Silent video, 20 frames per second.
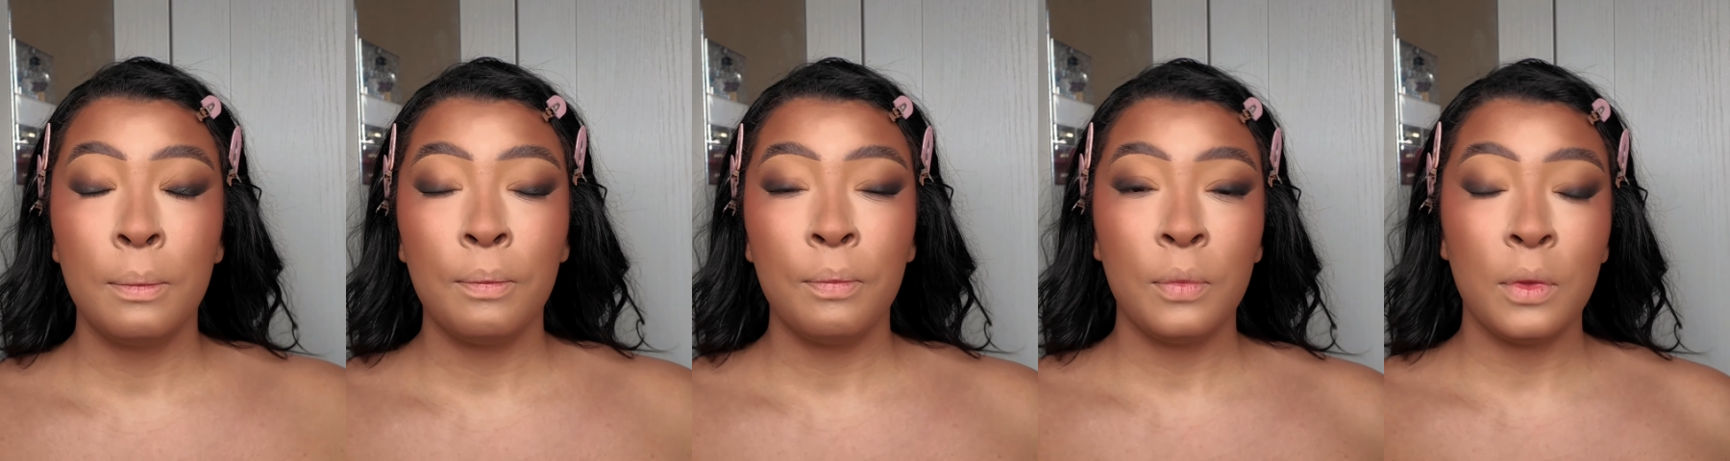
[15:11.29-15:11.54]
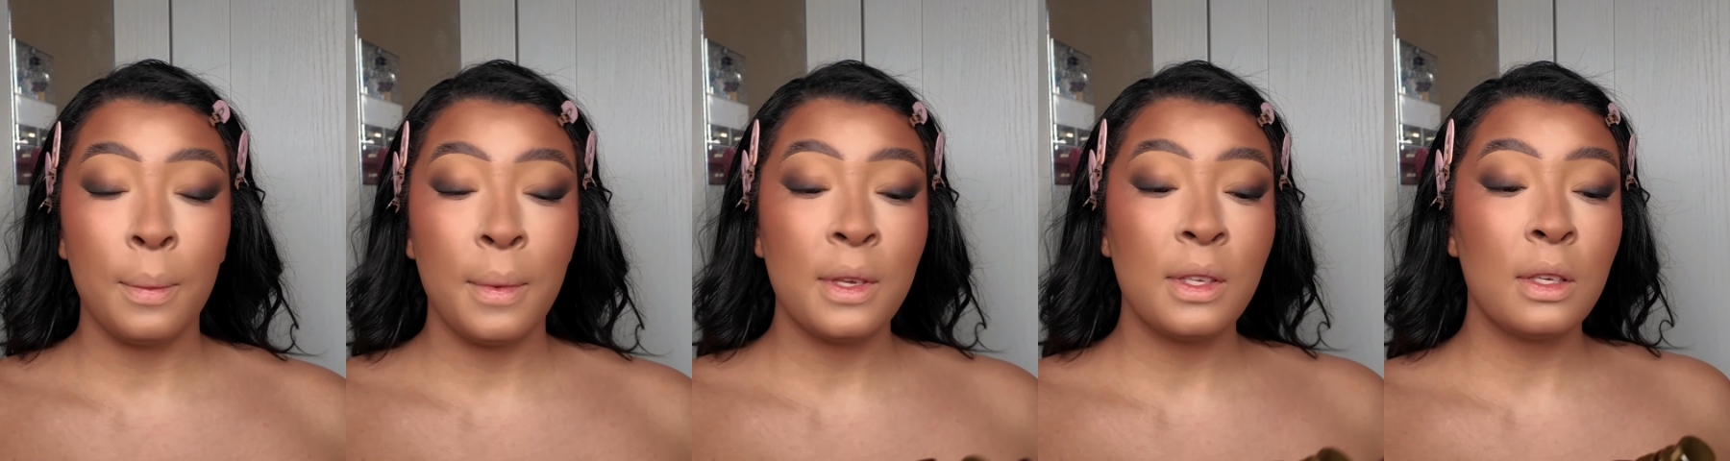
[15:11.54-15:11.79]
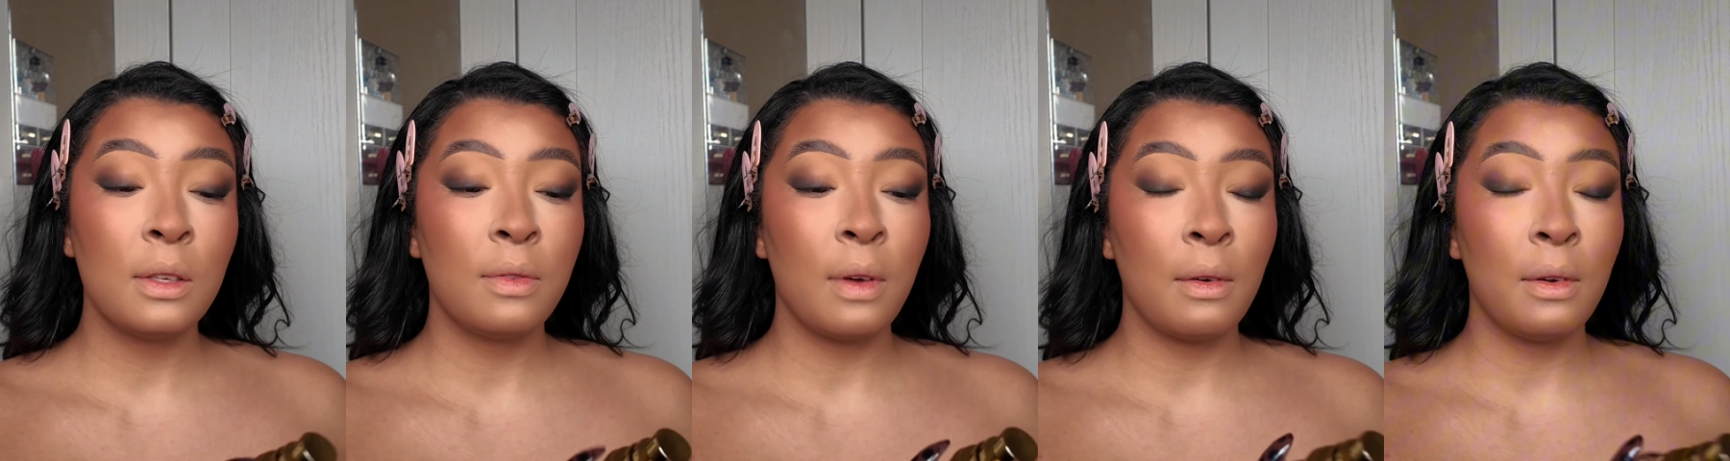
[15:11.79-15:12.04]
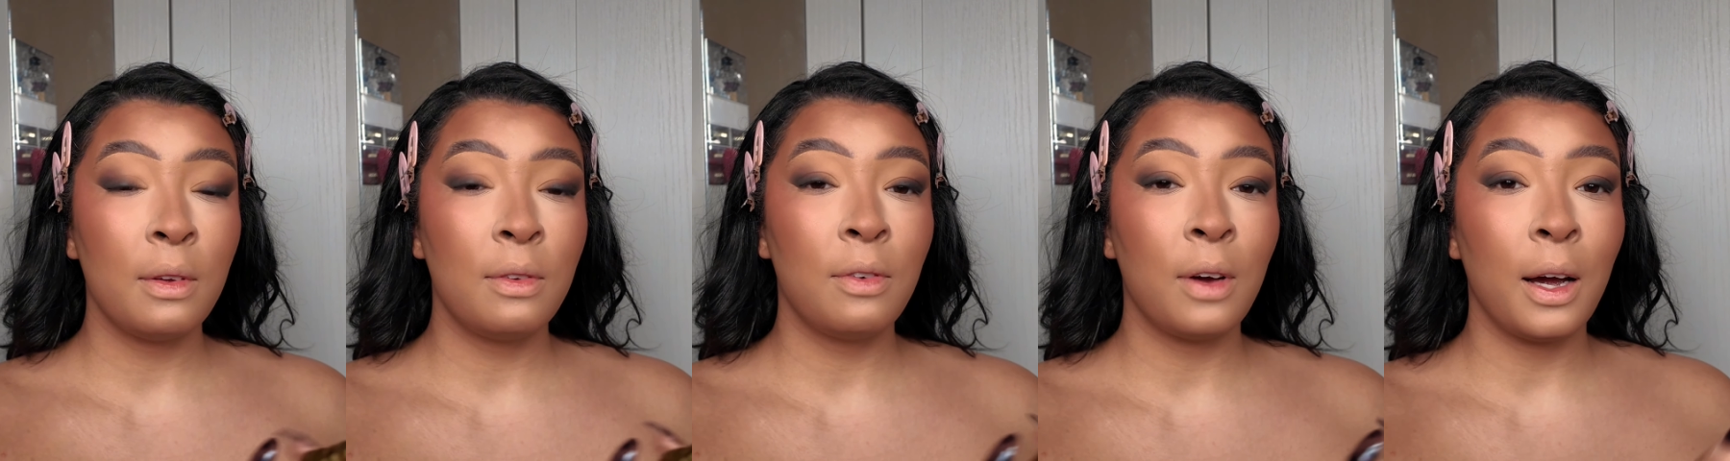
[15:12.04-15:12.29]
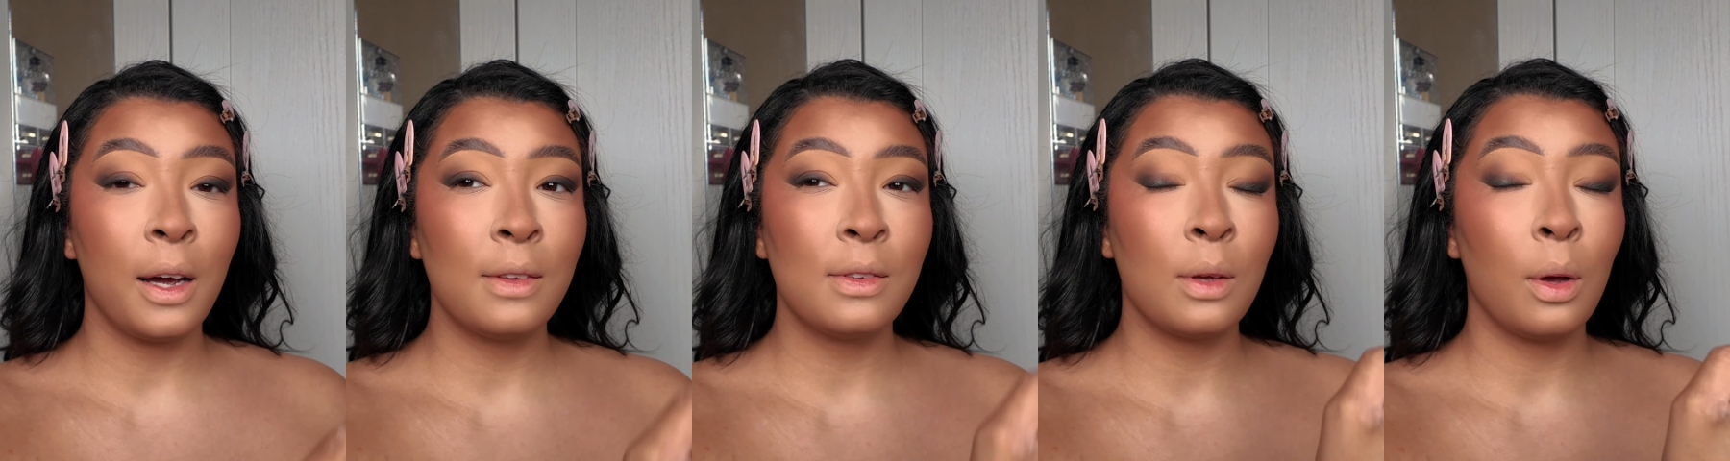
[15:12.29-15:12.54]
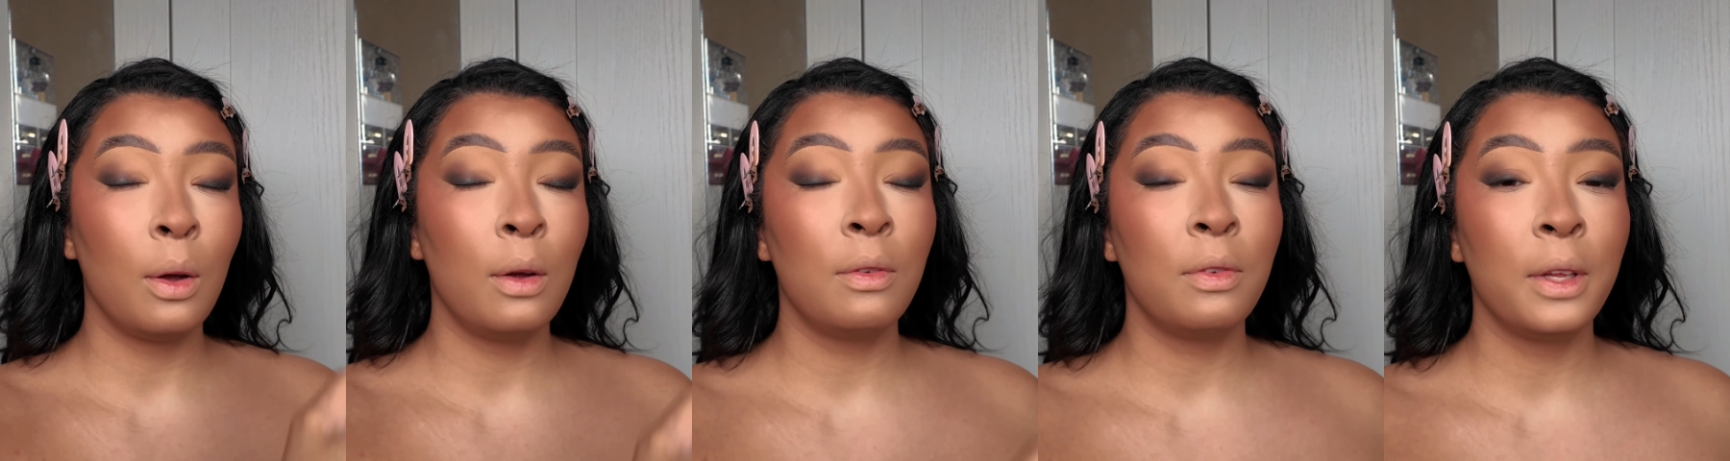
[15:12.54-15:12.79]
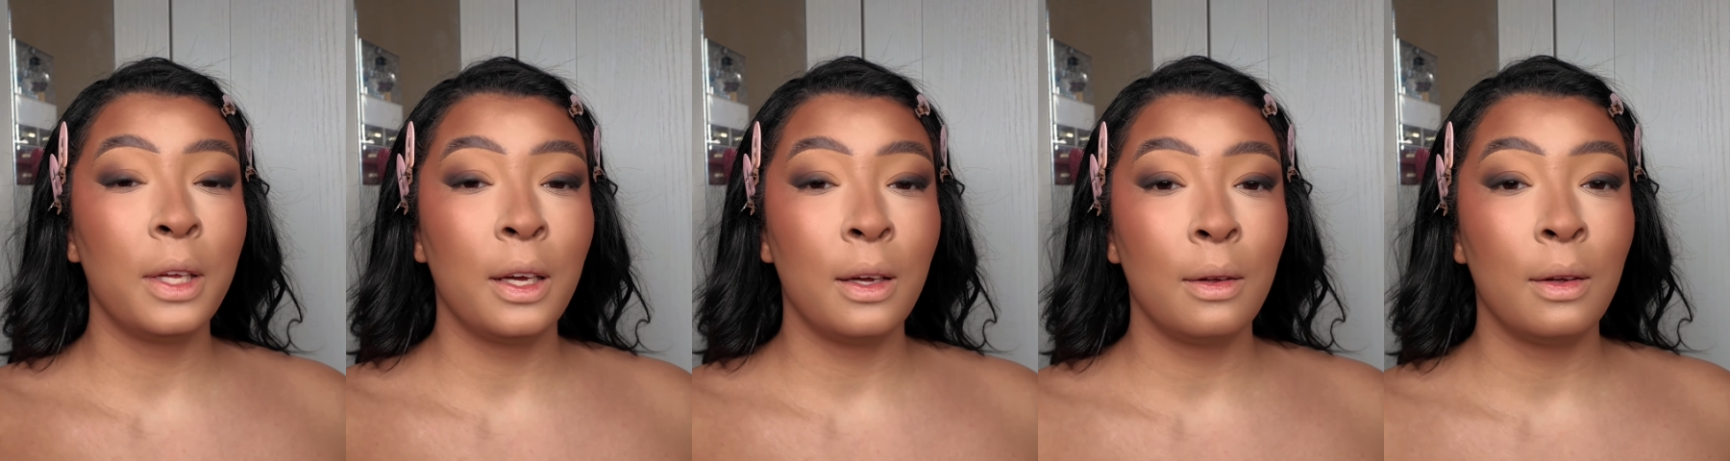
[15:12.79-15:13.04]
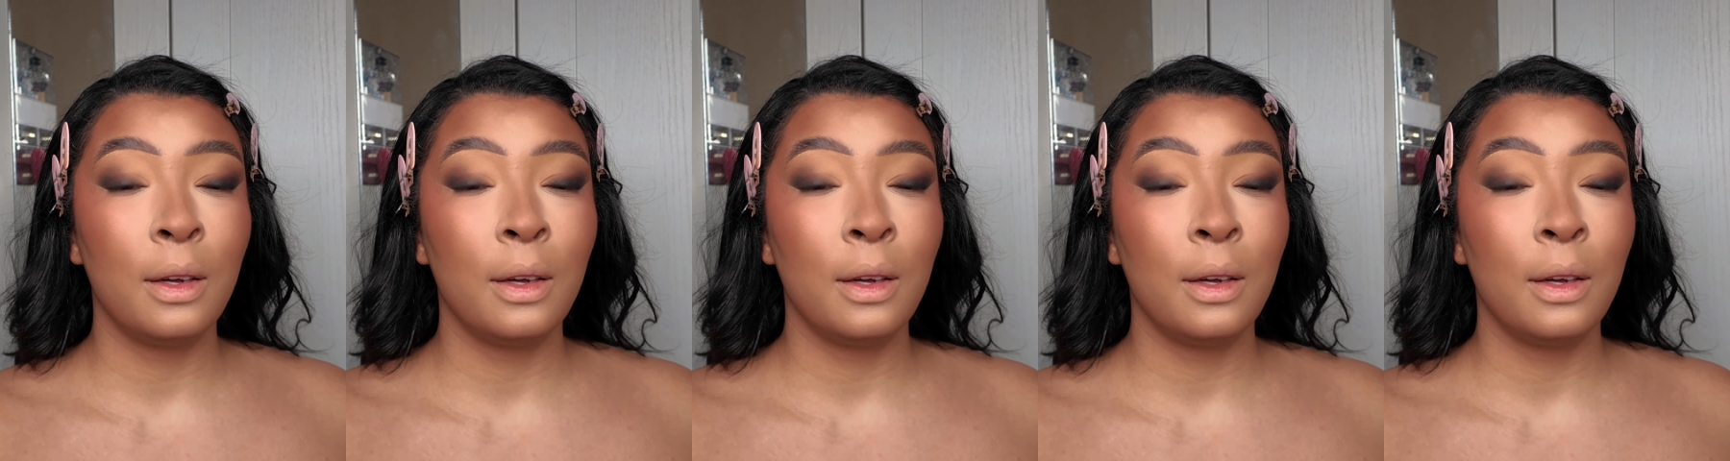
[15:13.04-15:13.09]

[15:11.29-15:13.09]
The mist is very fine, so hopefully